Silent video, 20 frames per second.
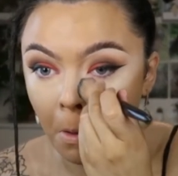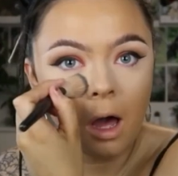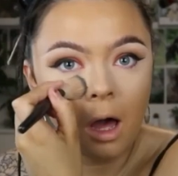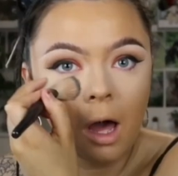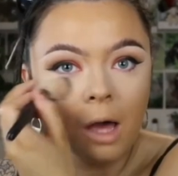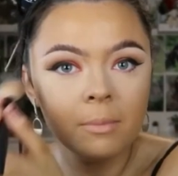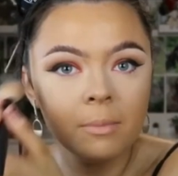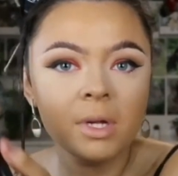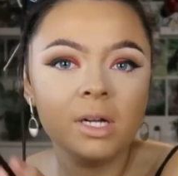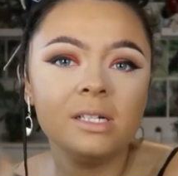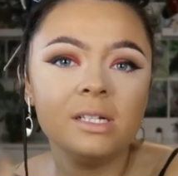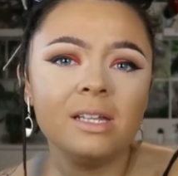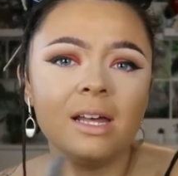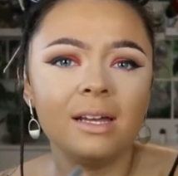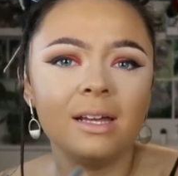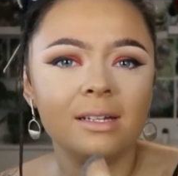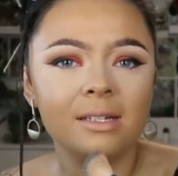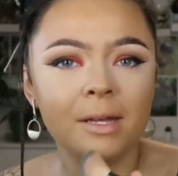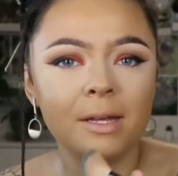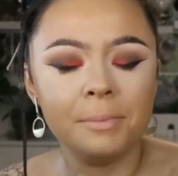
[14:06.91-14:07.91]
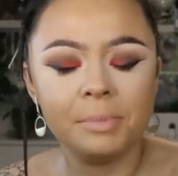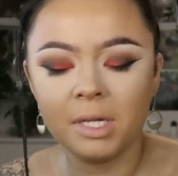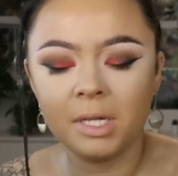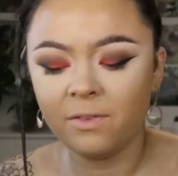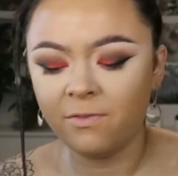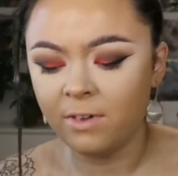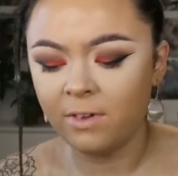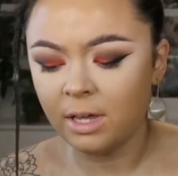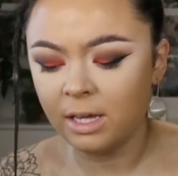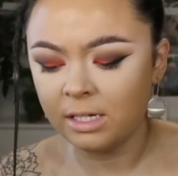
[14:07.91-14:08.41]
I'm here saying tips
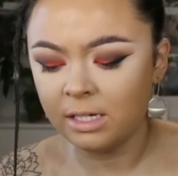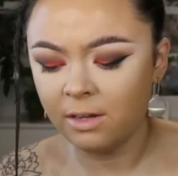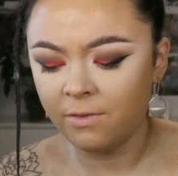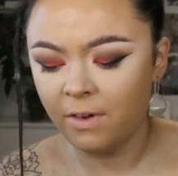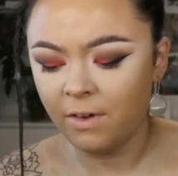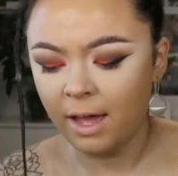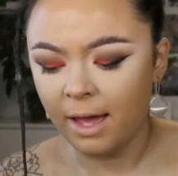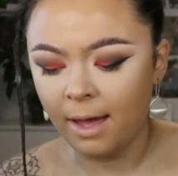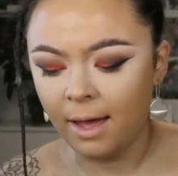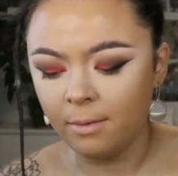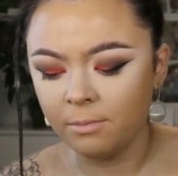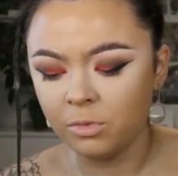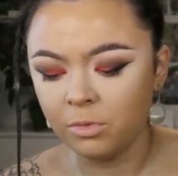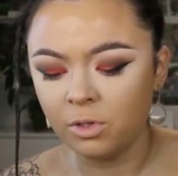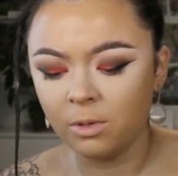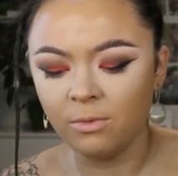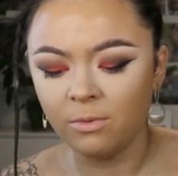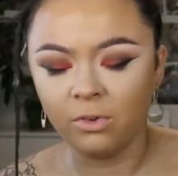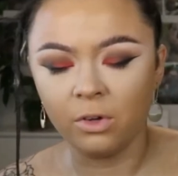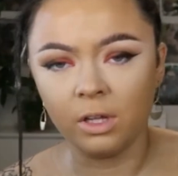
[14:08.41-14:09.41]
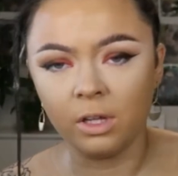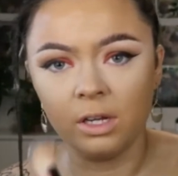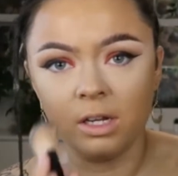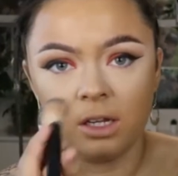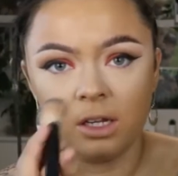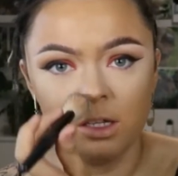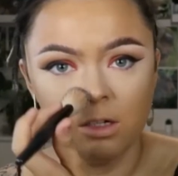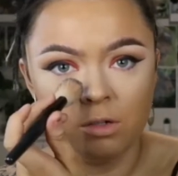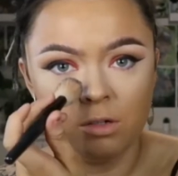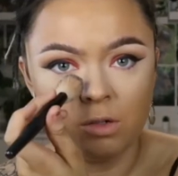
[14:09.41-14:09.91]
as if I am some fucking
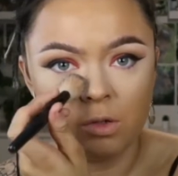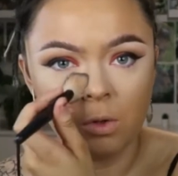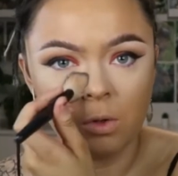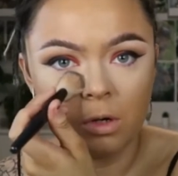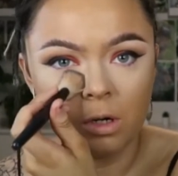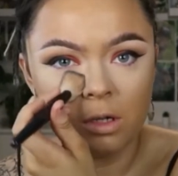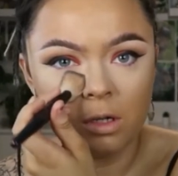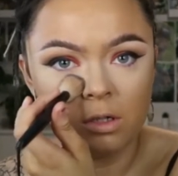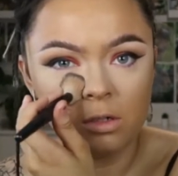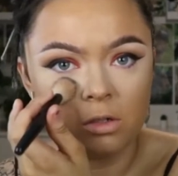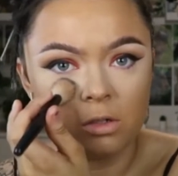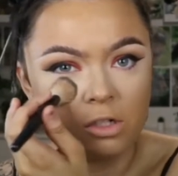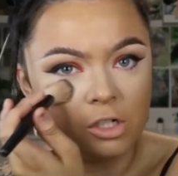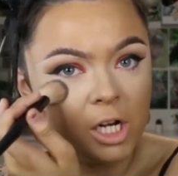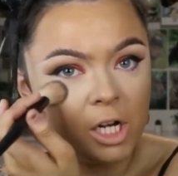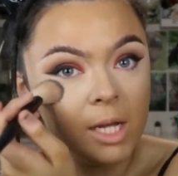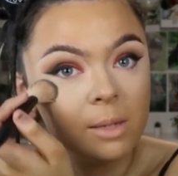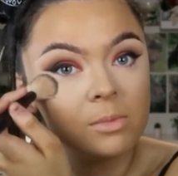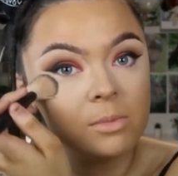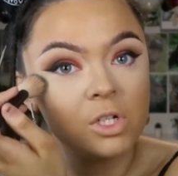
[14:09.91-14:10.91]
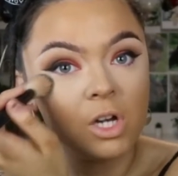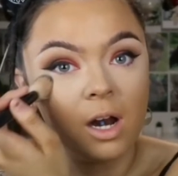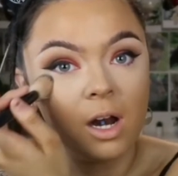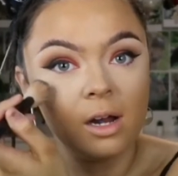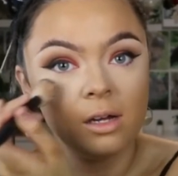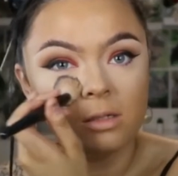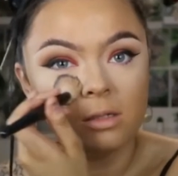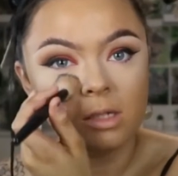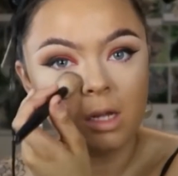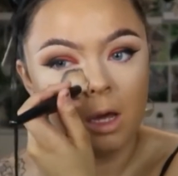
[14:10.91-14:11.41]
Nikki Tutorials or James
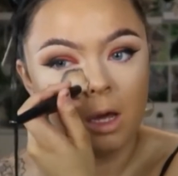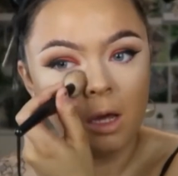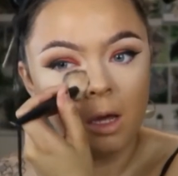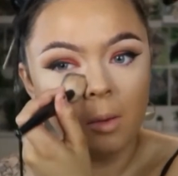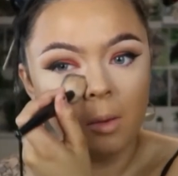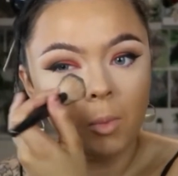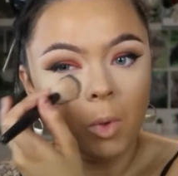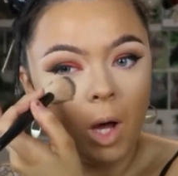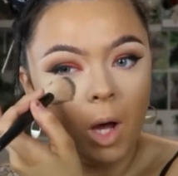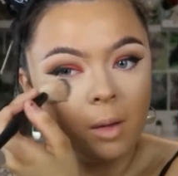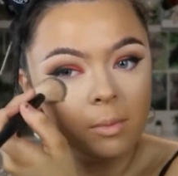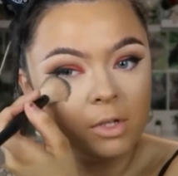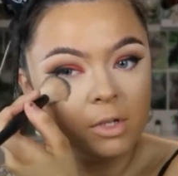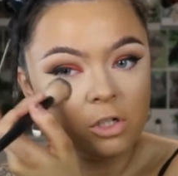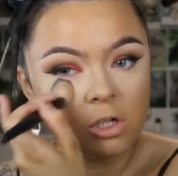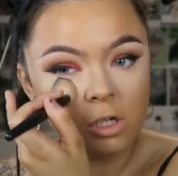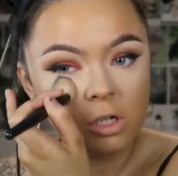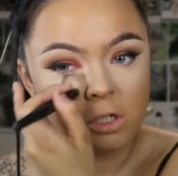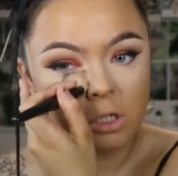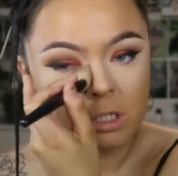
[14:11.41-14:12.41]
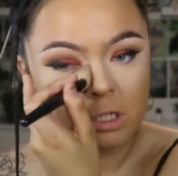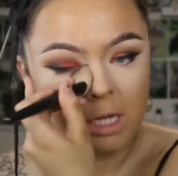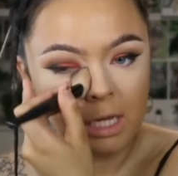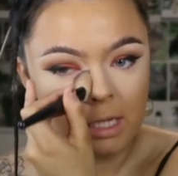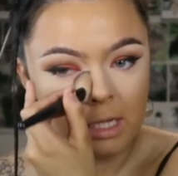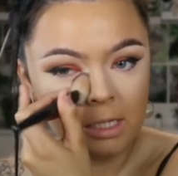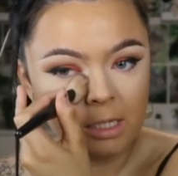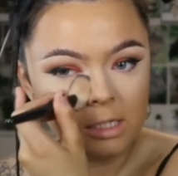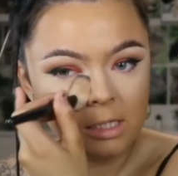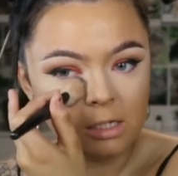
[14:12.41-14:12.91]
Charles, but I'm literally just
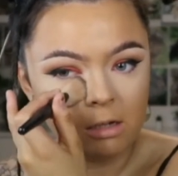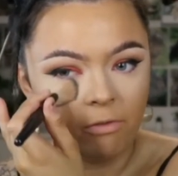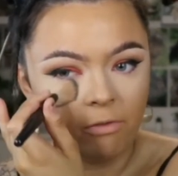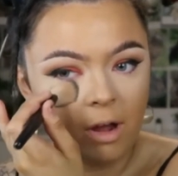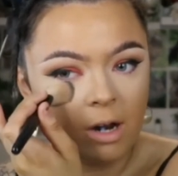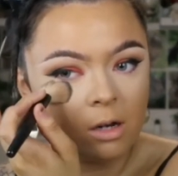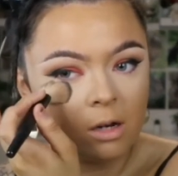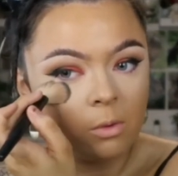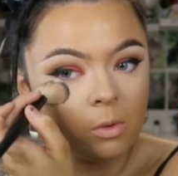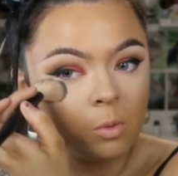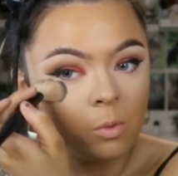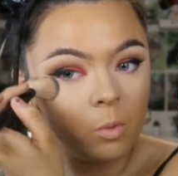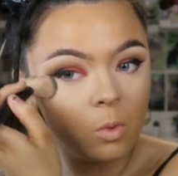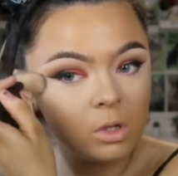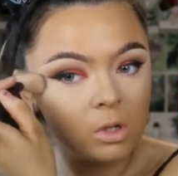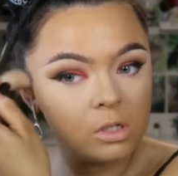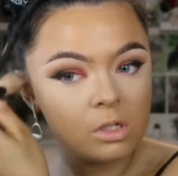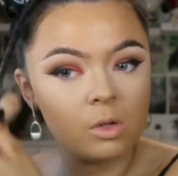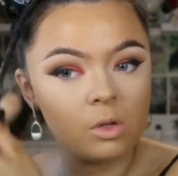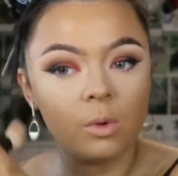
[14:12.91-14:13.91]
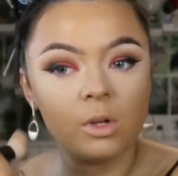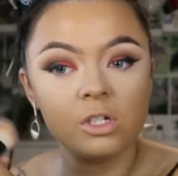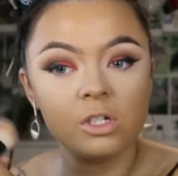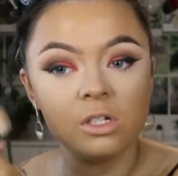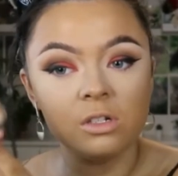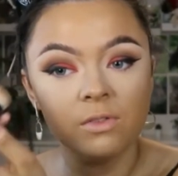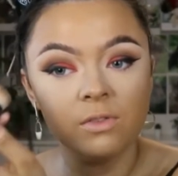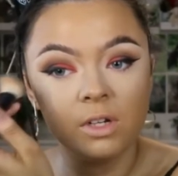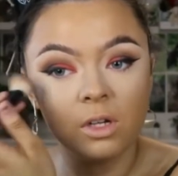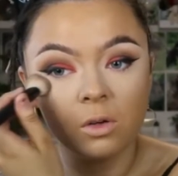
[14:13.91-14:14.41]
saying these if anyone wants to watch
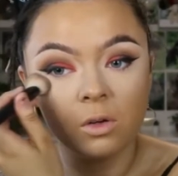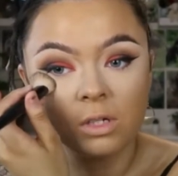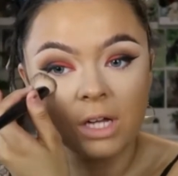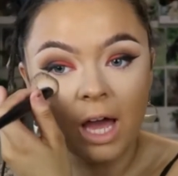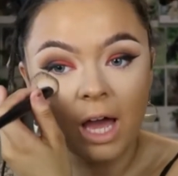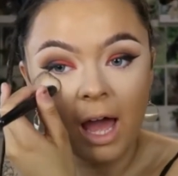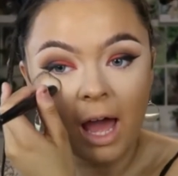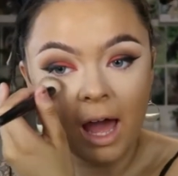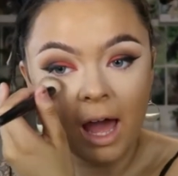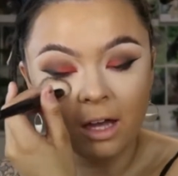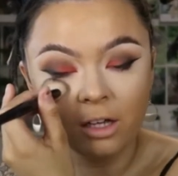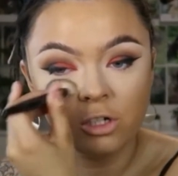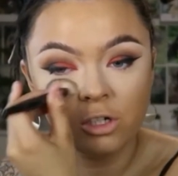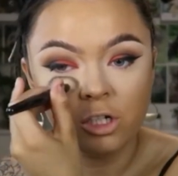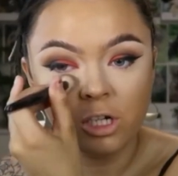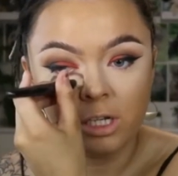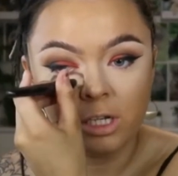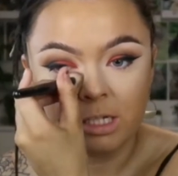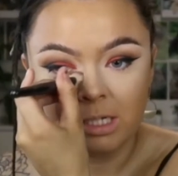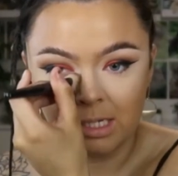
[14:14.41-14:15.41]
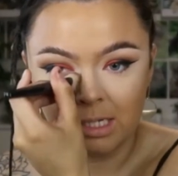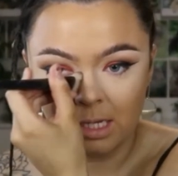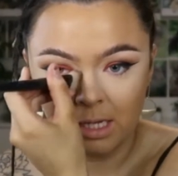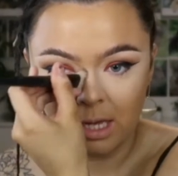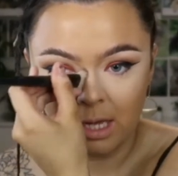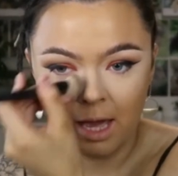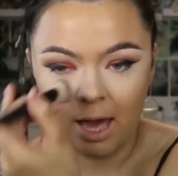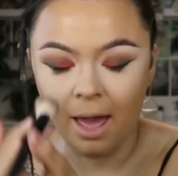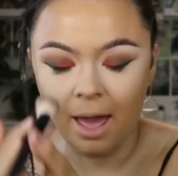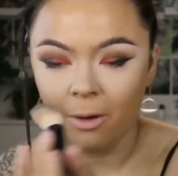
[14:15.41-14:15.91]
this video to actually see
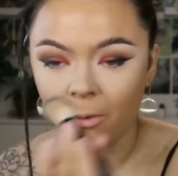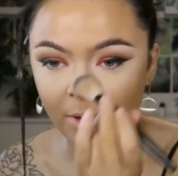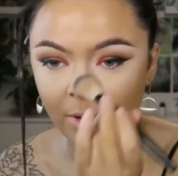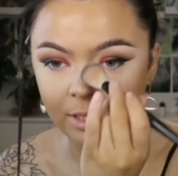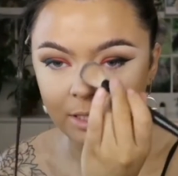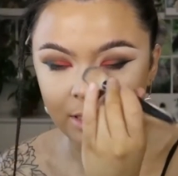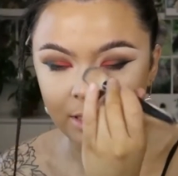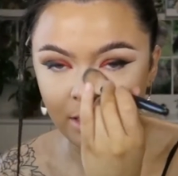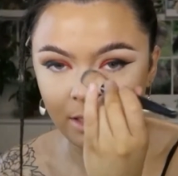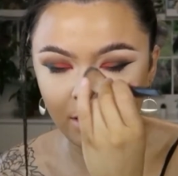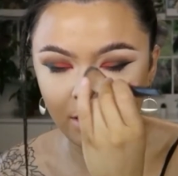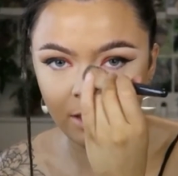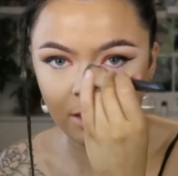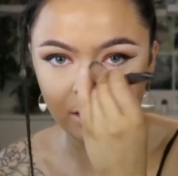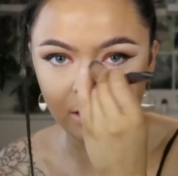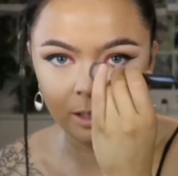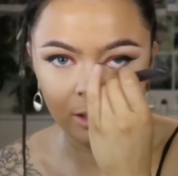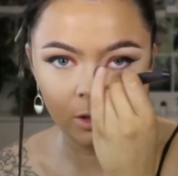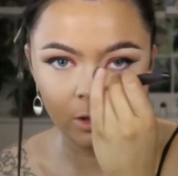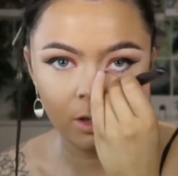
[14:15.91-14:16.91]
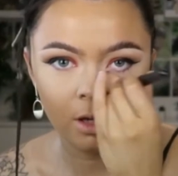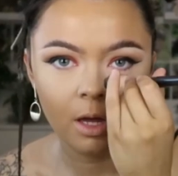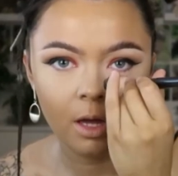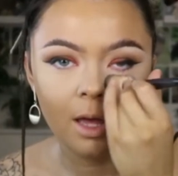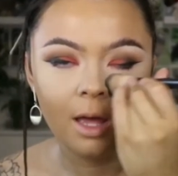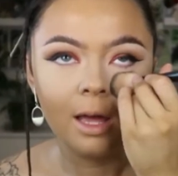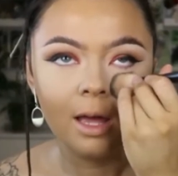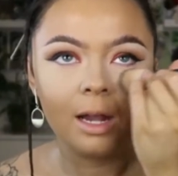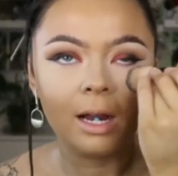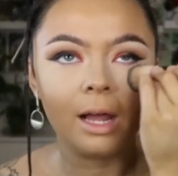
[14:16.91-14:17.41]
how I did this look.
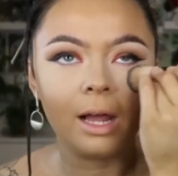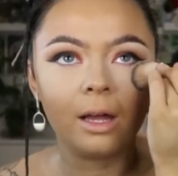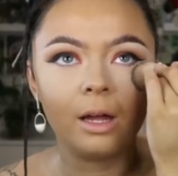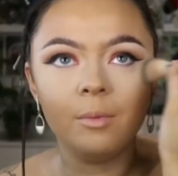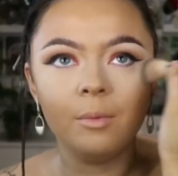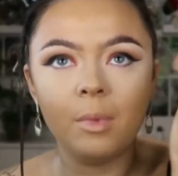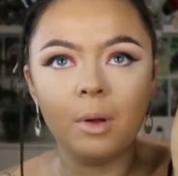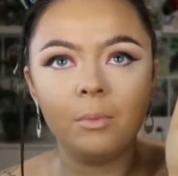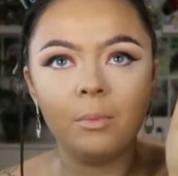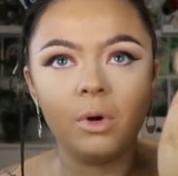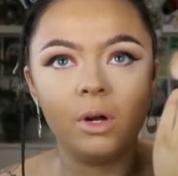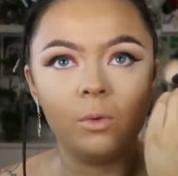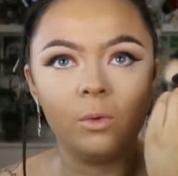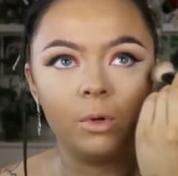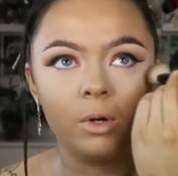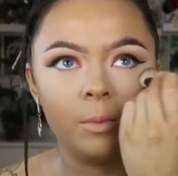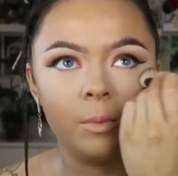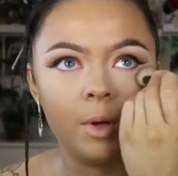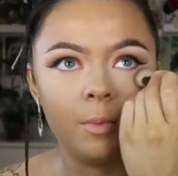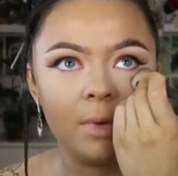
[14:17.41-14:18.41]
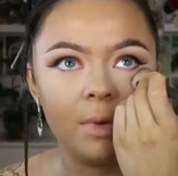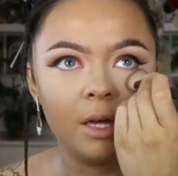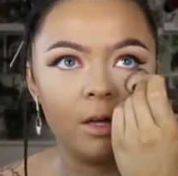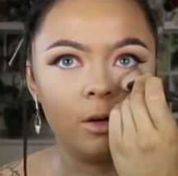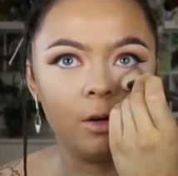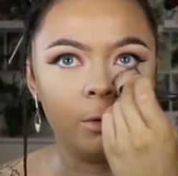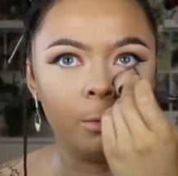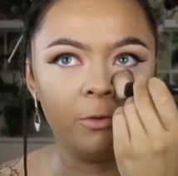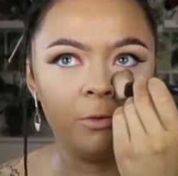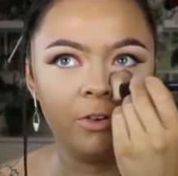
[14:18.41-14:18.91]
Like, I remember one of my
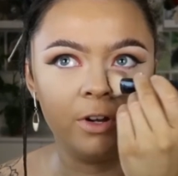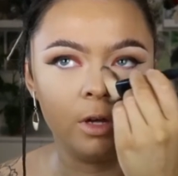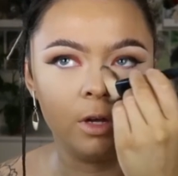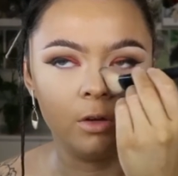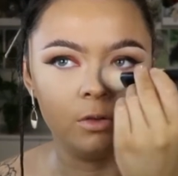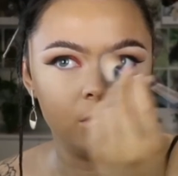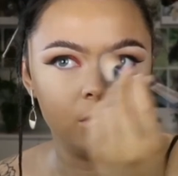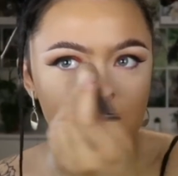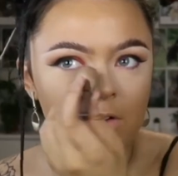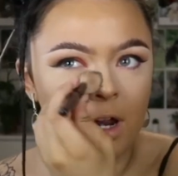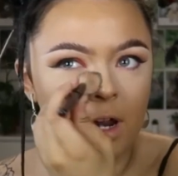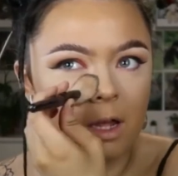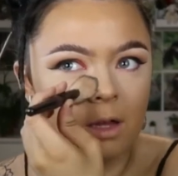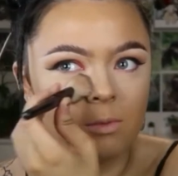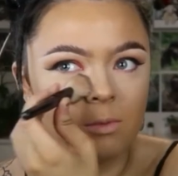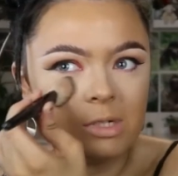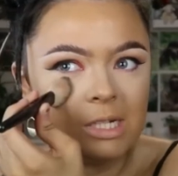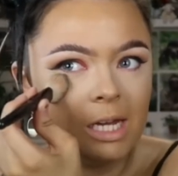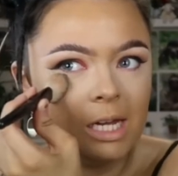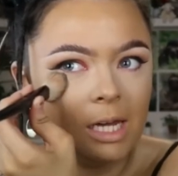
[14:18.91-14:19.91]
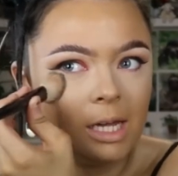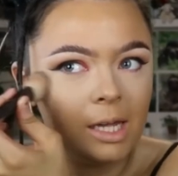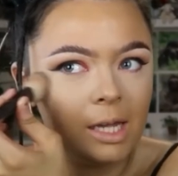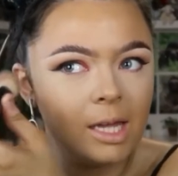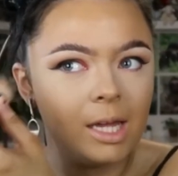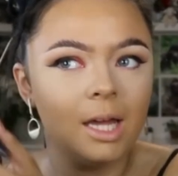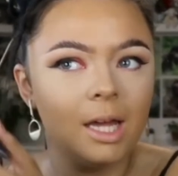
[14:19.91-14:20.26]
makeup videos, Craig was like,